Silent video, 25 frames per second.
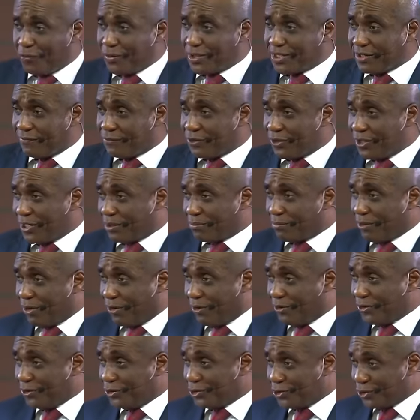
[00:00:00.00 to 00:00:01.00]
with David
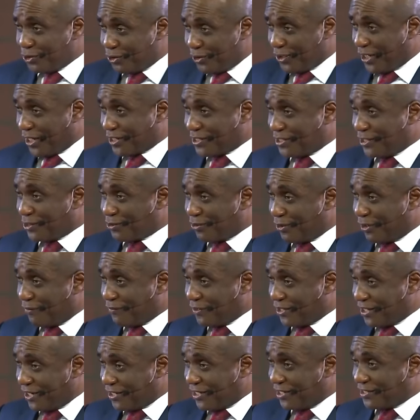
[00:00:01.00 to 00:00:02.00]
Odepo, you should know that is one of the
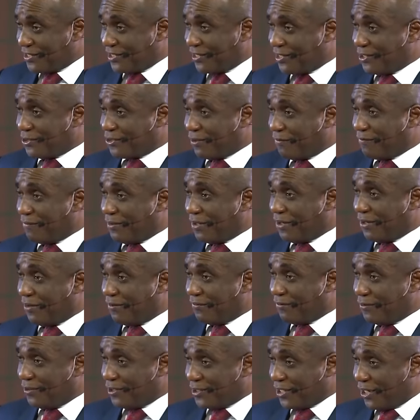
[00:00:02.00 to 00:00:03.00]
greatest secrets of me.
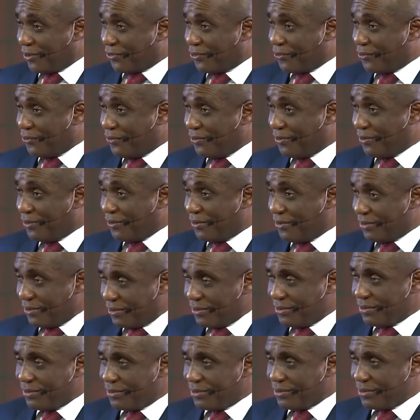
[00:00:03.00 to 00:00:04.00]
Is that true?
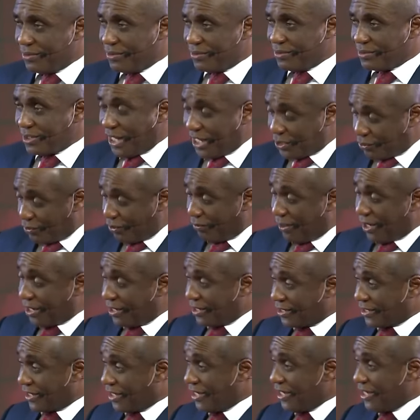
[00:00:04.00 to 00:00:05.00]
That's one of my
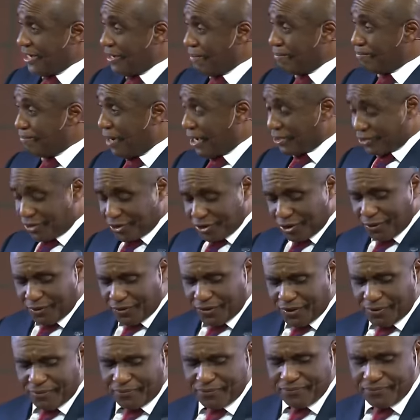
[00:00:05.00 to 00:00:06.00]
greatest. My association with
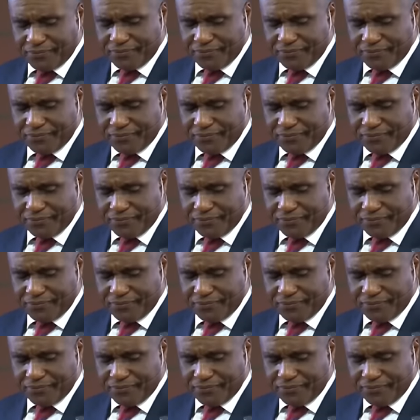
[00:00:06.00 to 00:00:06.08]
him.